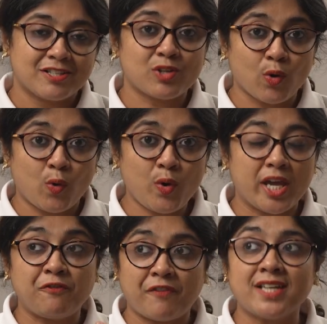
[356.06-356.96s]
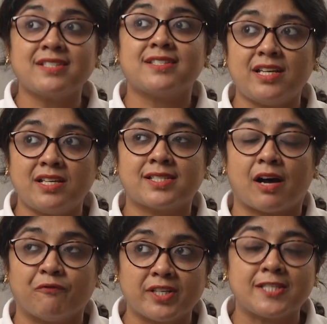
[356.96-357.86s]
So if I see
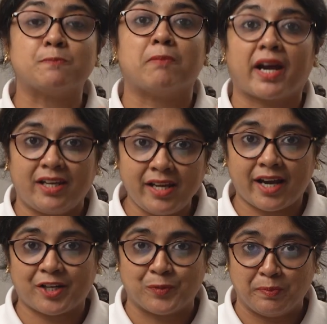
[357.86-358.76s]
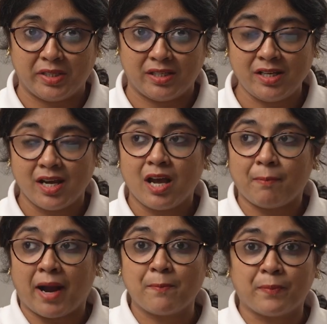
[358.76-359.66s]
someone smiling at me,
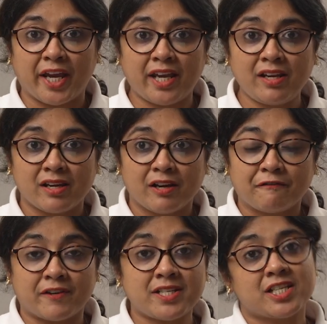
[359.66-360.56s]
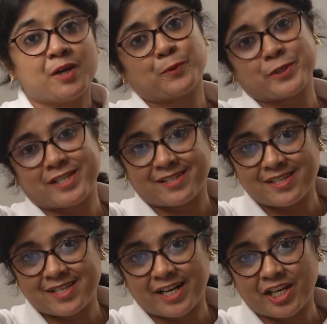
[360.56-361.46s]
my brain first
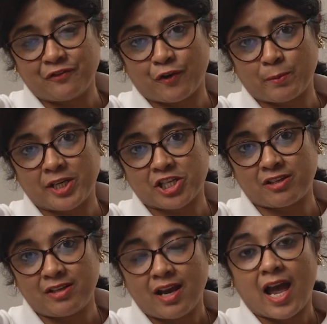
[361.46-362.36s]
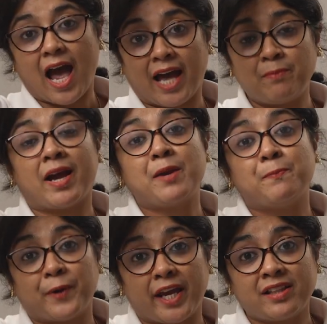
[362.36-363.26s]
processes that information and my
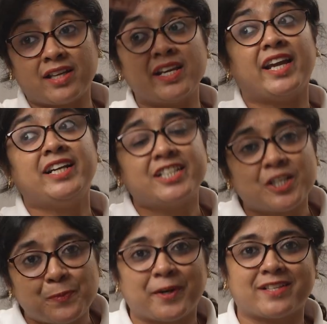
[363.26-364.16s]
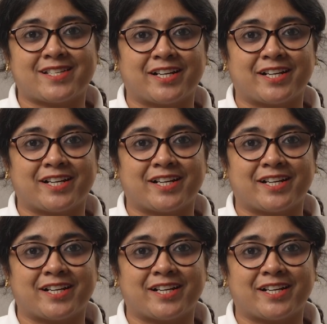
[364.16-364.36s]
brain then interprets